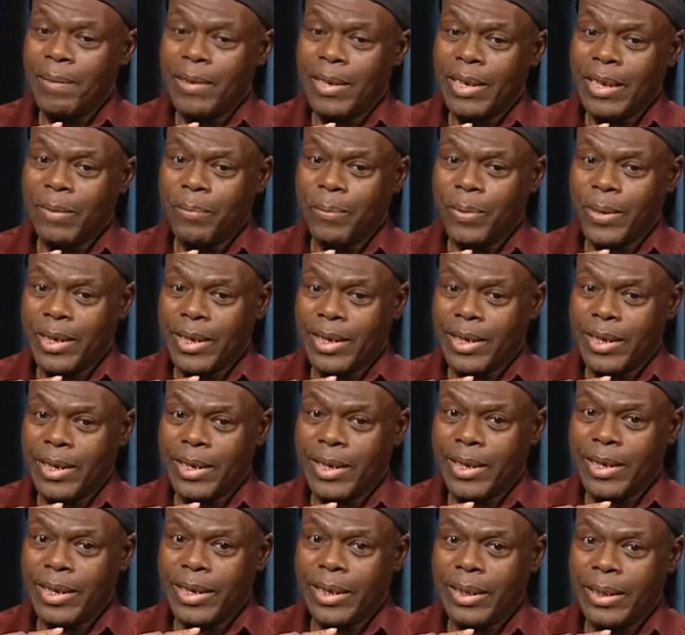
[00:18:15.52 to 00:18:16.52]
a
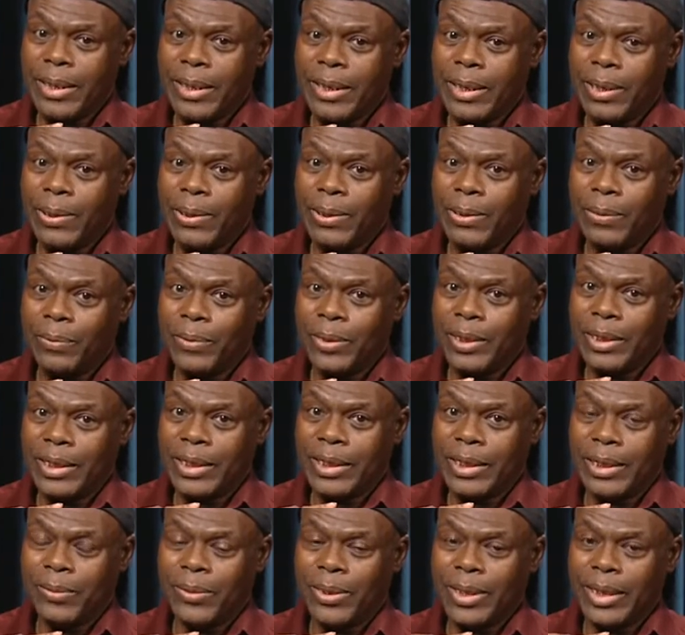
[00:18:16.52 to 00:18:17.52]
president that
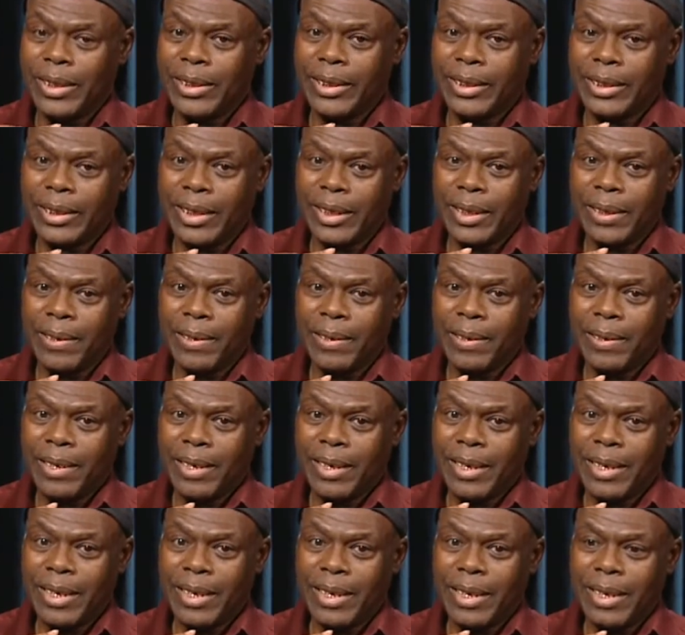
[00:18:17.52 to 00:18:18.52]
obviously was
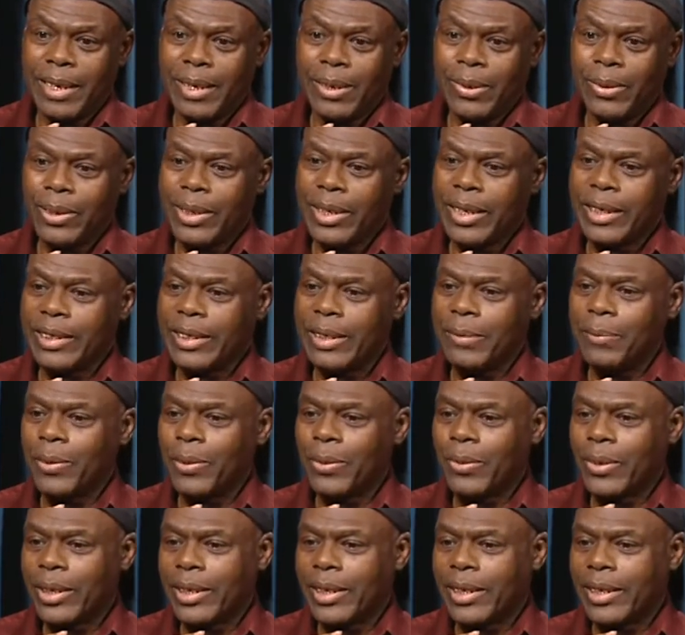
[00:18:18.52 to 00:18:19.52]
not as
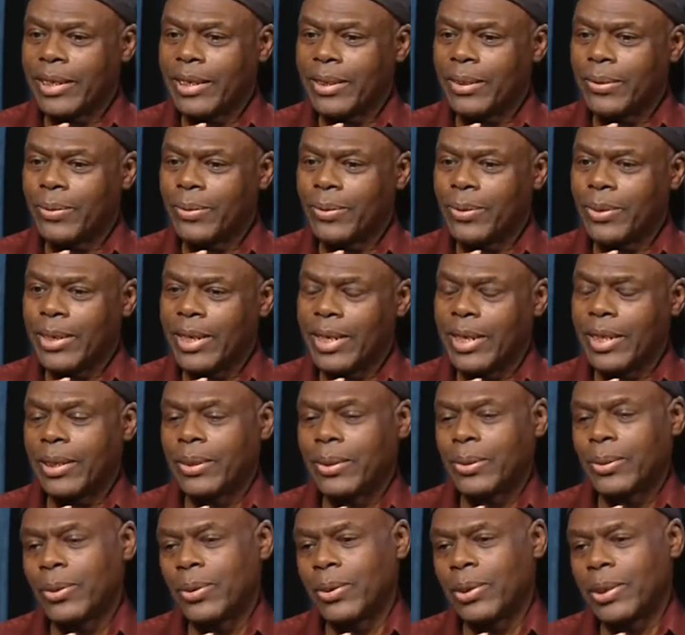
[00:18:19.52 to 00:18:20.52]
democratic as you would think,
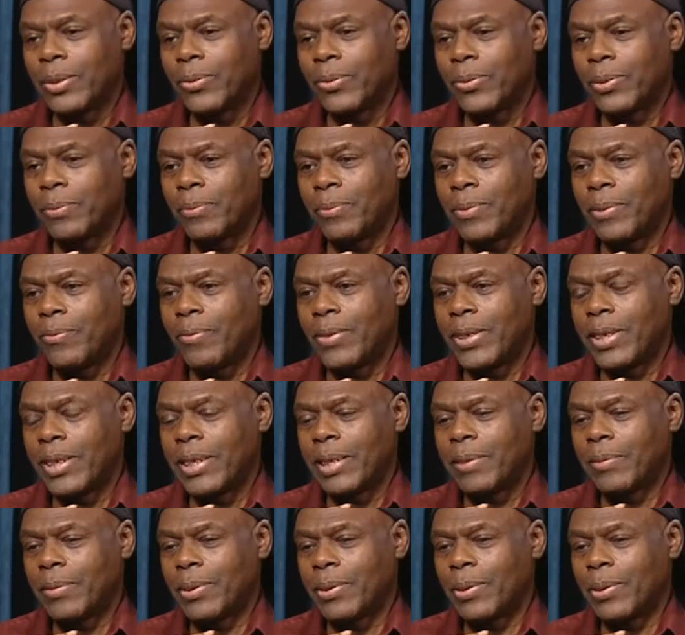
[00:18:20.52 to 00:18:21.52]
so it would be very
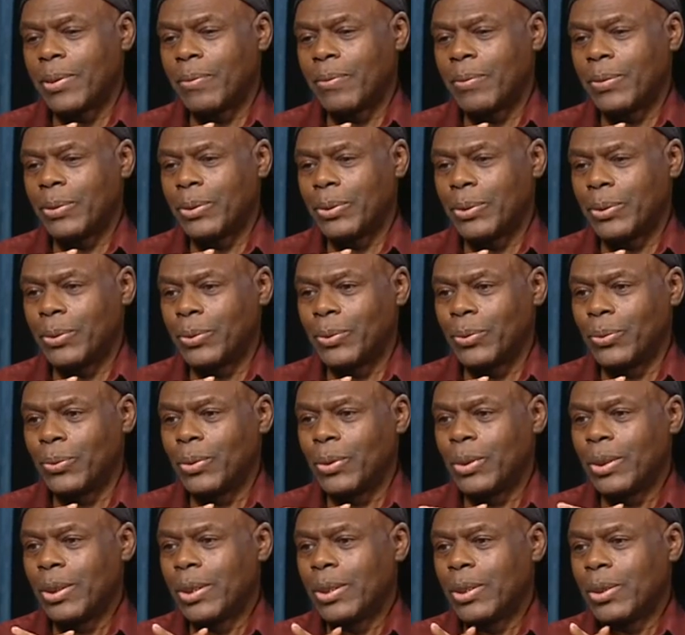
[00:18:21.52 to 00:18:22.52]
difficult for you
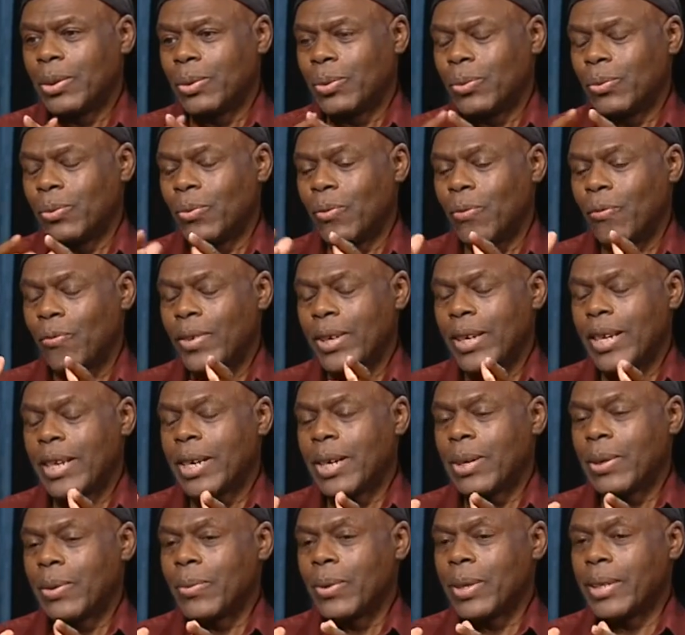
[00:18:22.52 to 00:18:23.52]
to figure
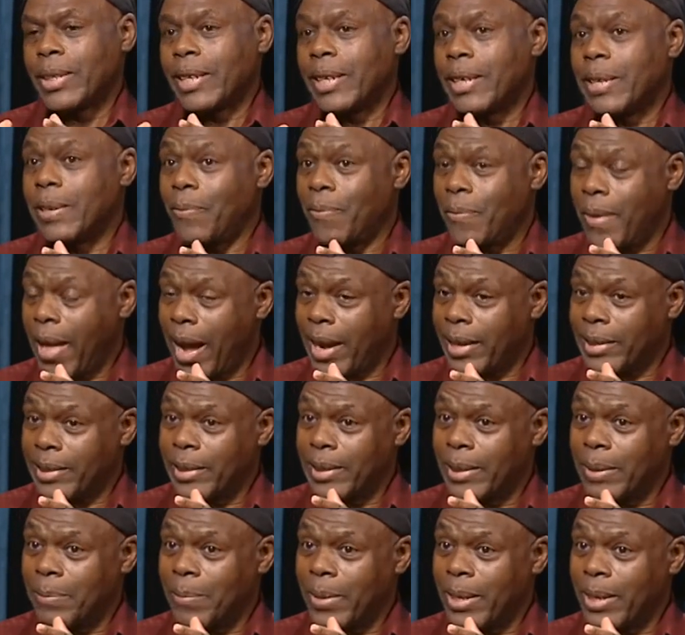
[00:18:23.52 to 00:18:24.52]
out whether, in fact,
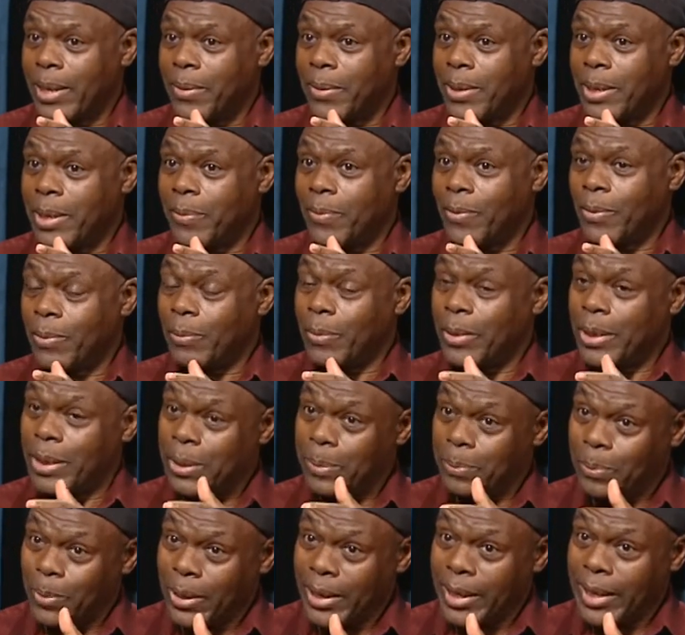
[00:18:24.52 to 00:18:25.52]
the money was from
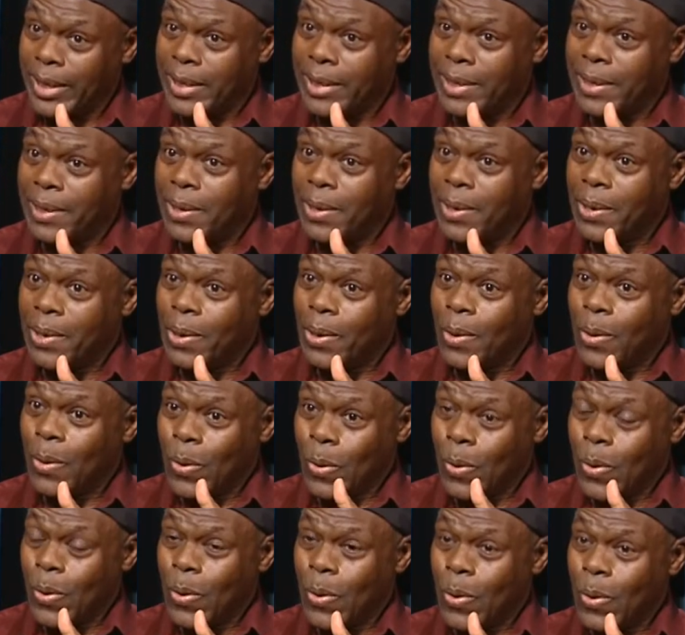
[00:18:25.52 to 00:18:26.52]
his pocket
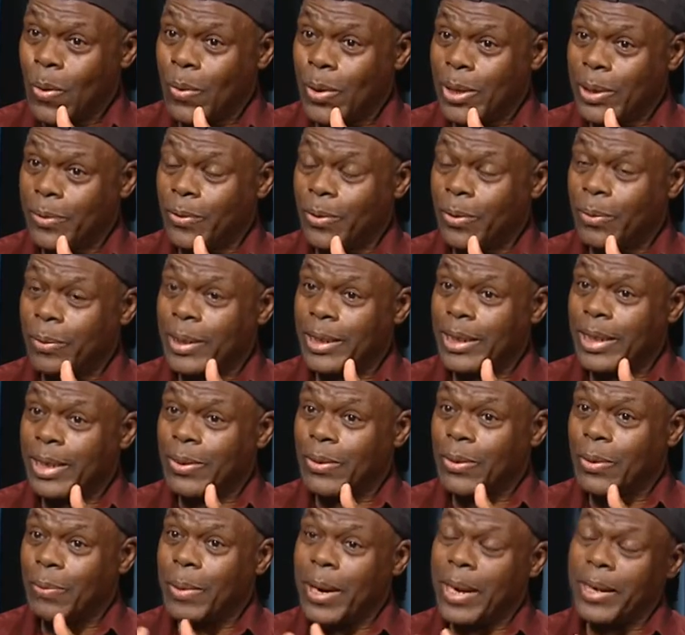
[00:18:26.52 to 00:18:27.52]
or was from the
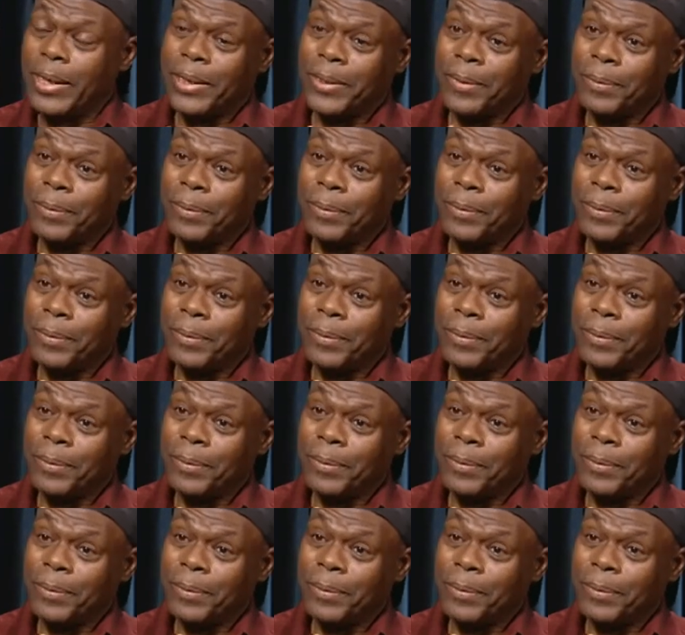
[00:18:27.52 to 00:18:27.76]
central bank.